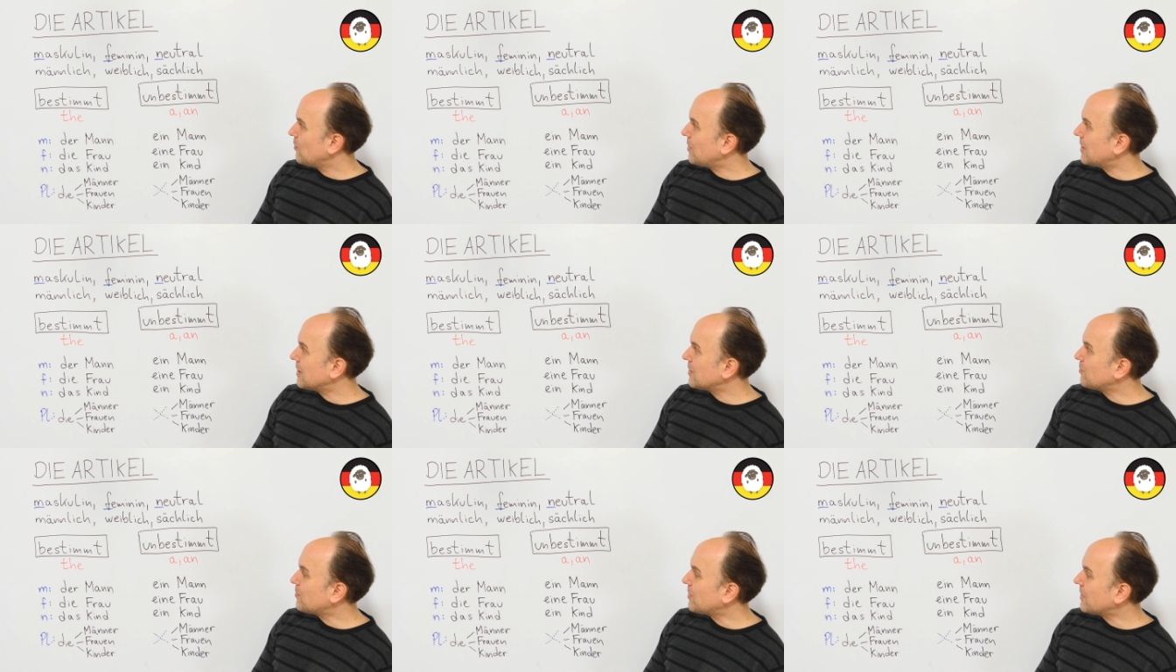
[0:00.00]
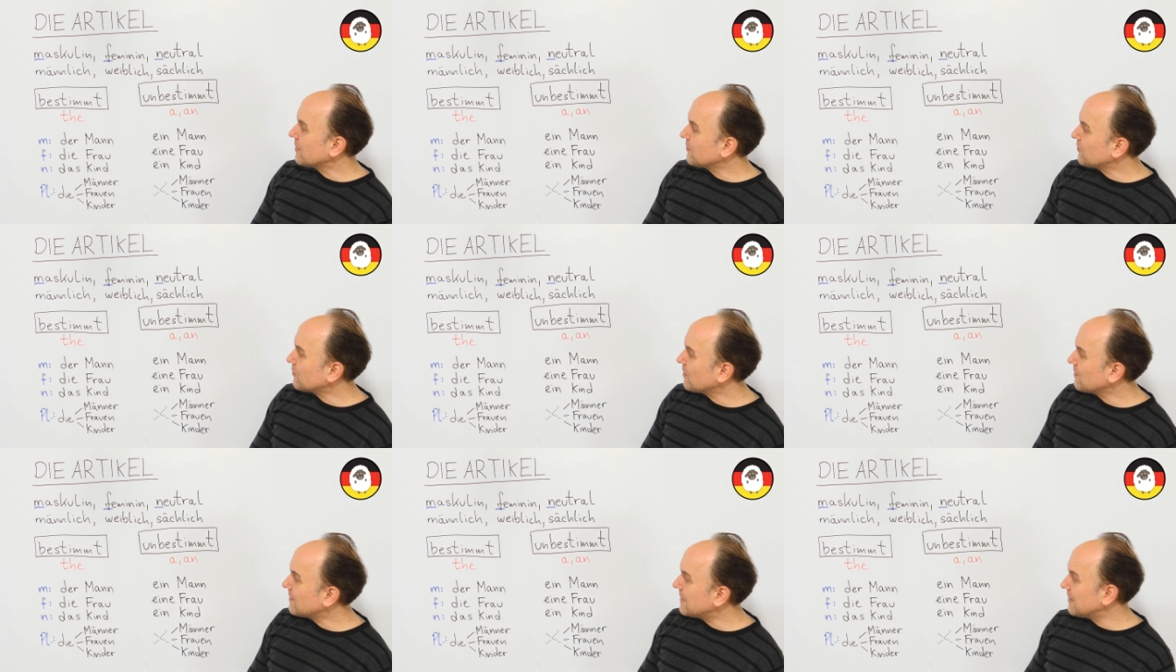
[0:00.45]
But
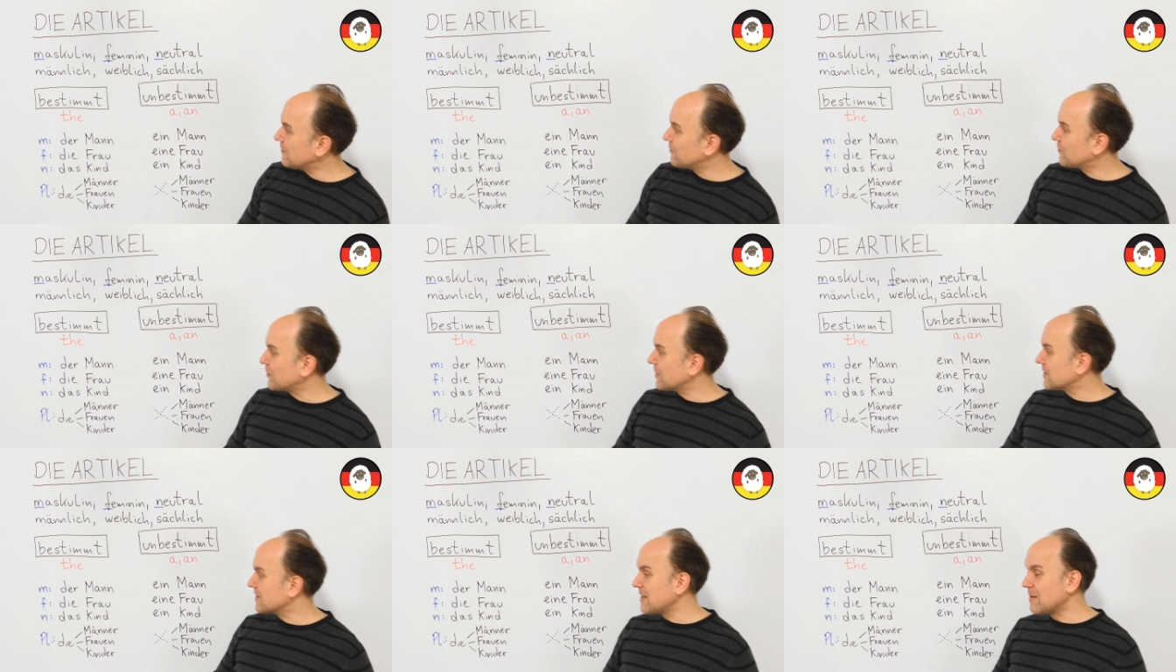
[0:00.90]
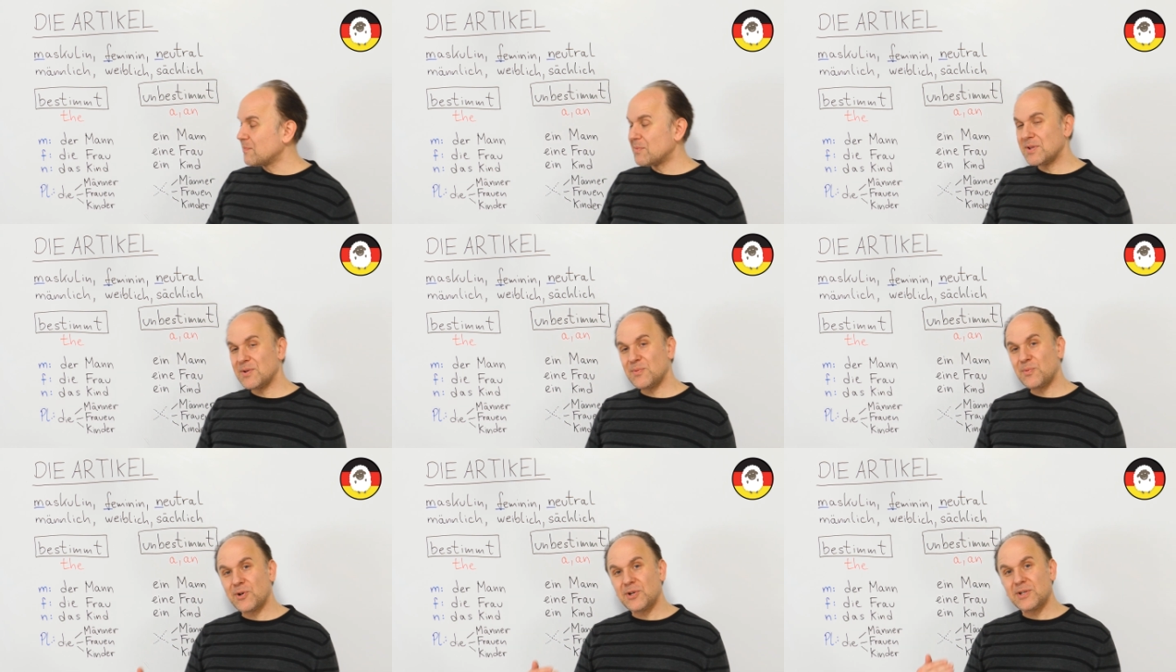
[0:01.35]
apart from that, for
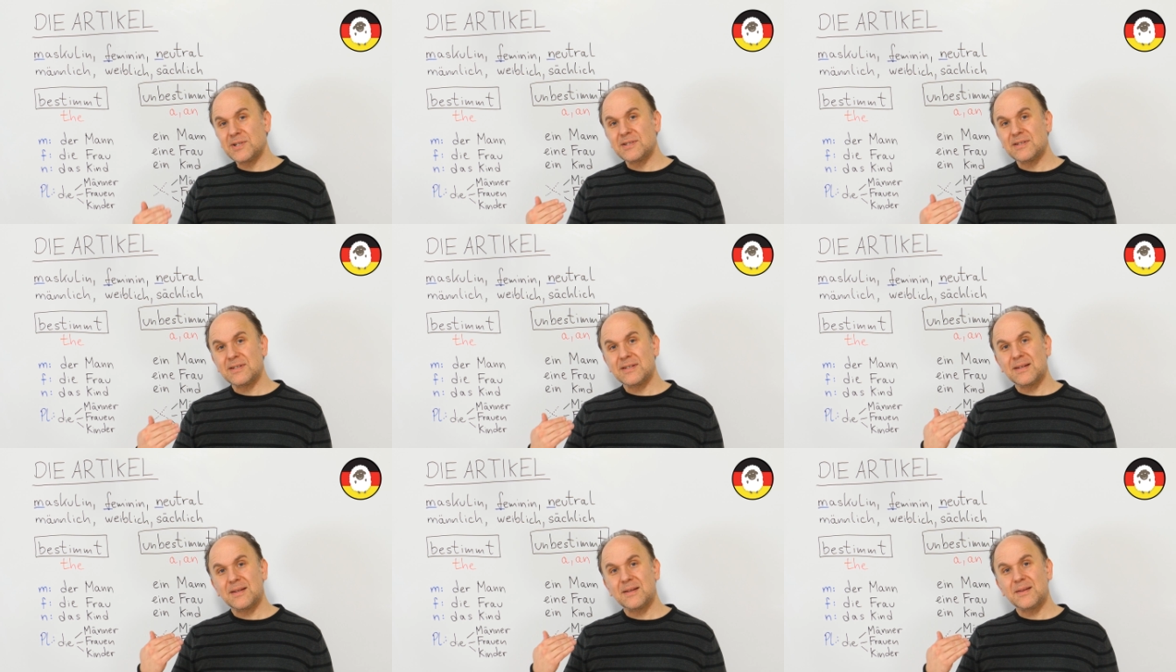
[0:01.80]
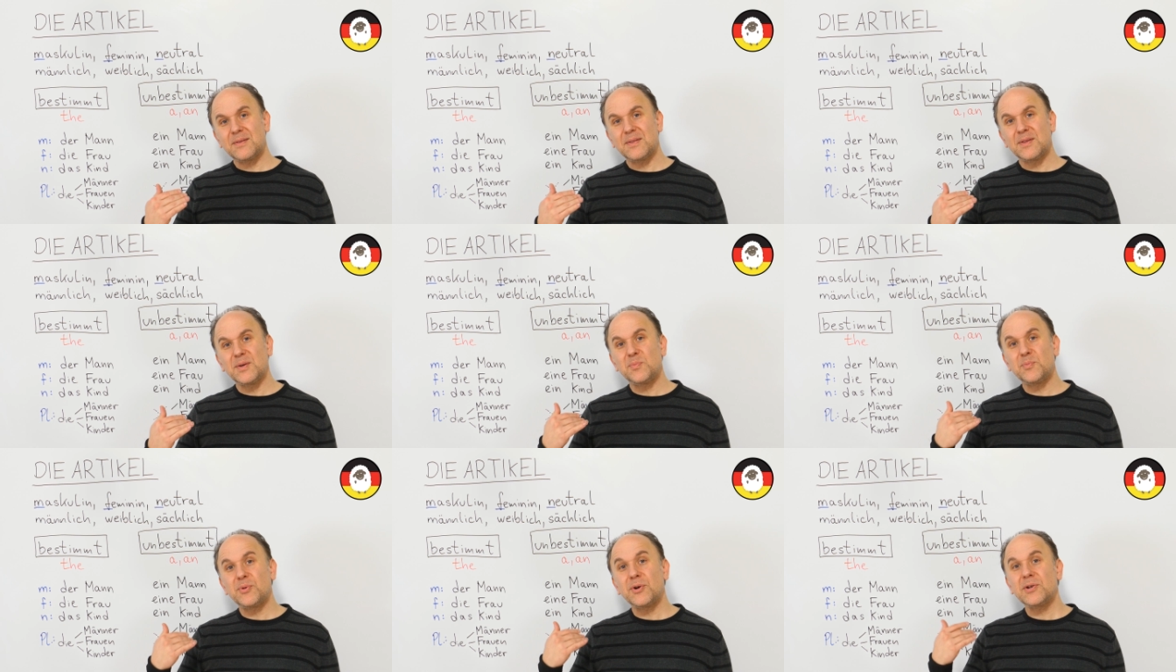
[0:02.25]
example, the word
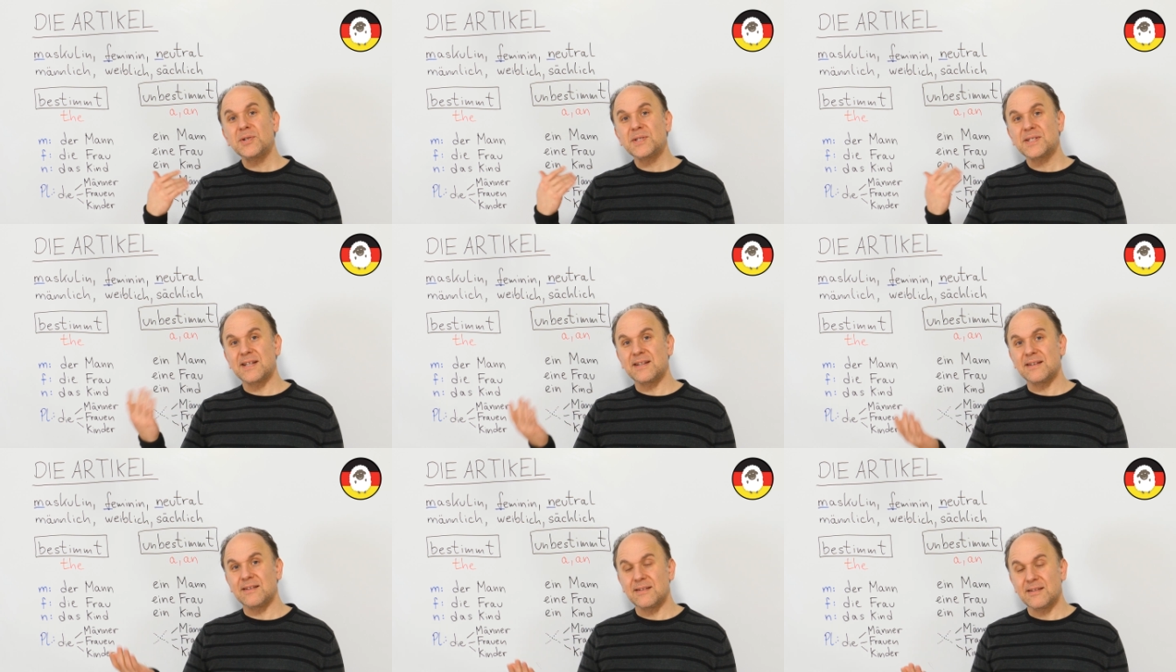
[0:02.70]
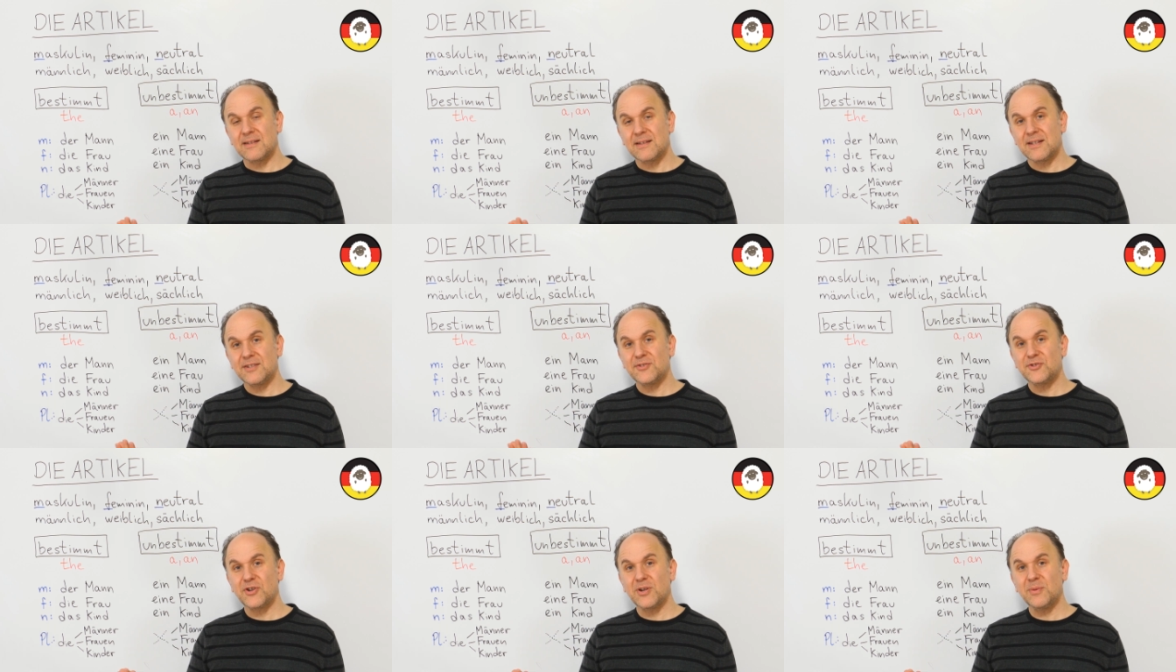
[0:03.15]
the person.
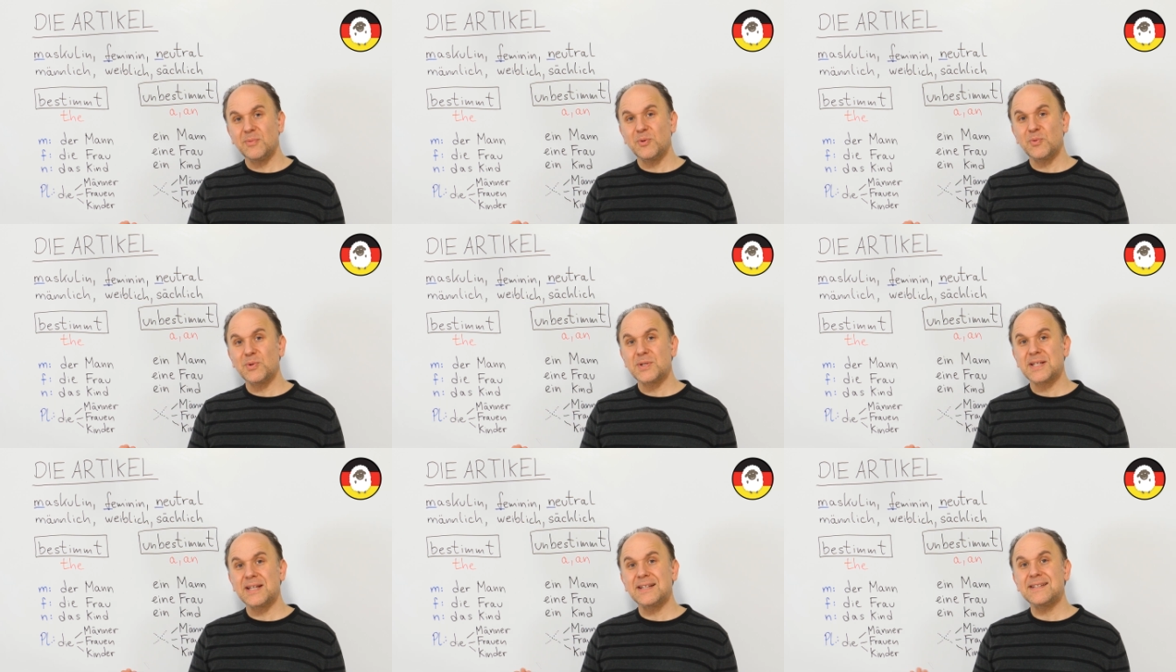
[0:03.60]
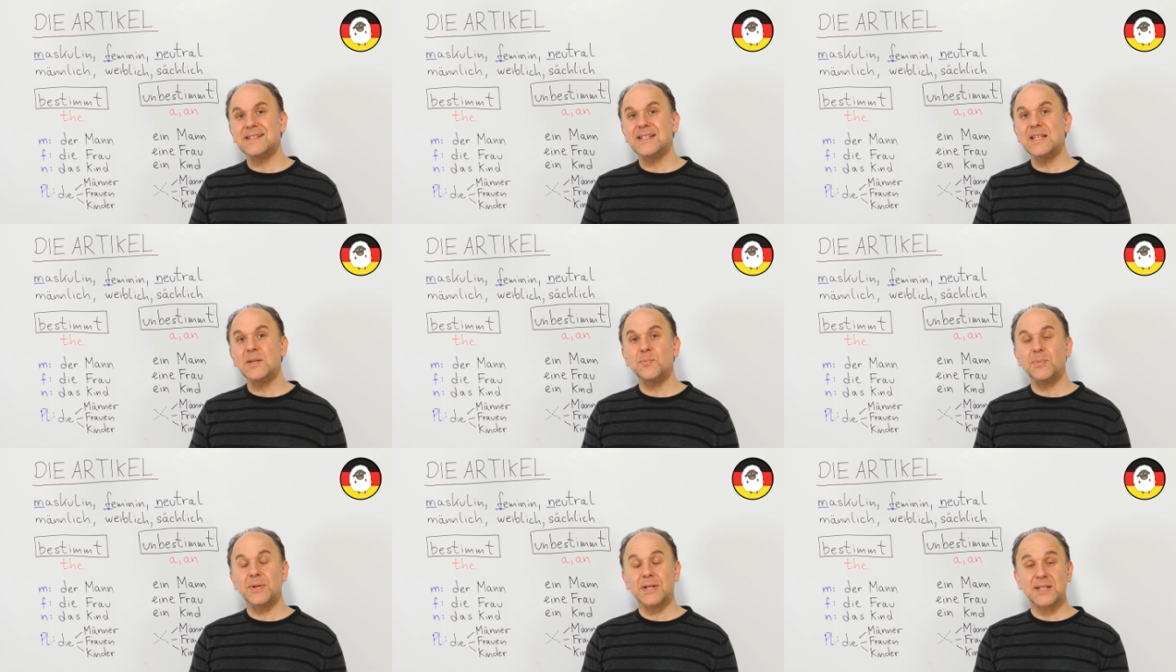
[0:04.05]
In German, we say
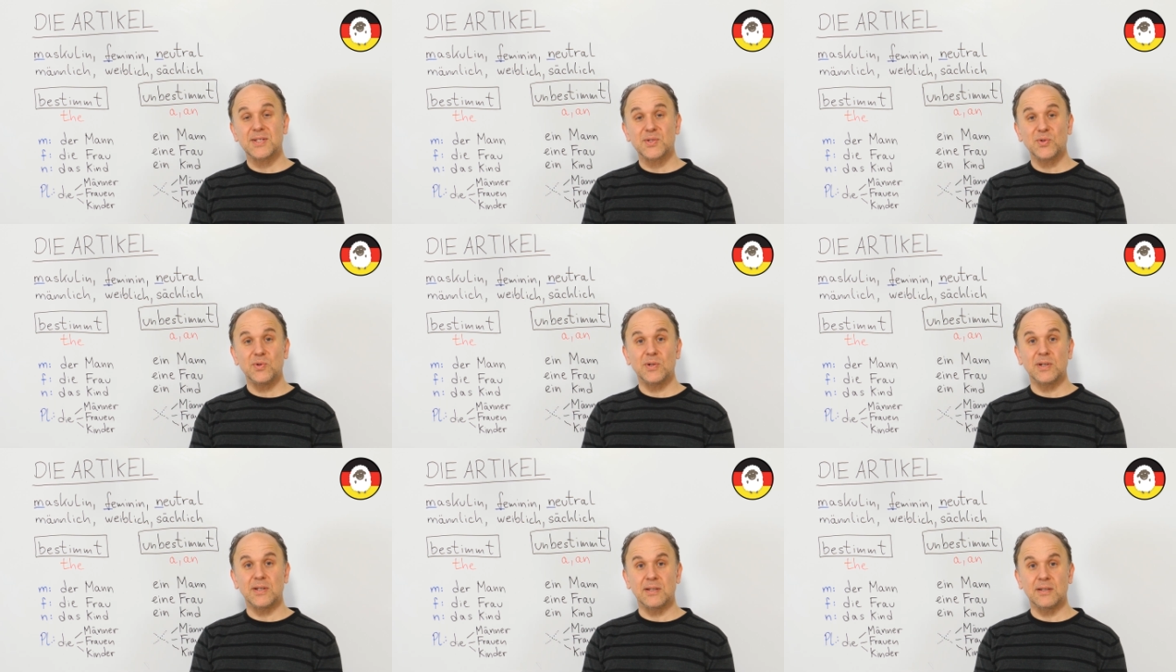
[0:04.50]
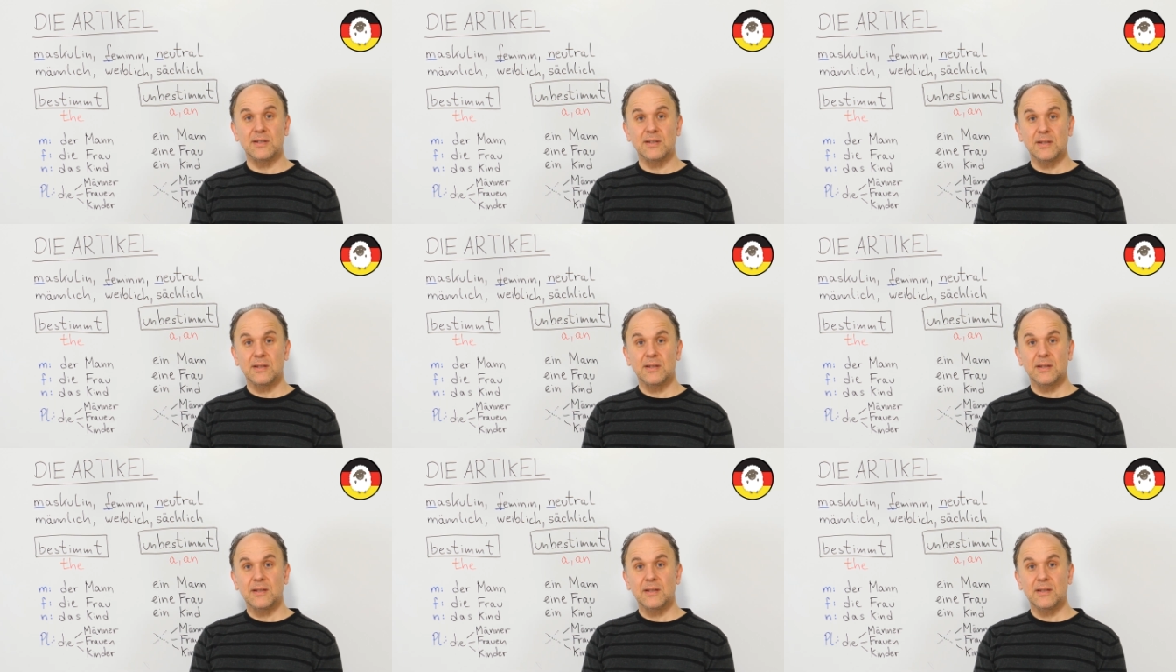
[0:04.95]
die Person.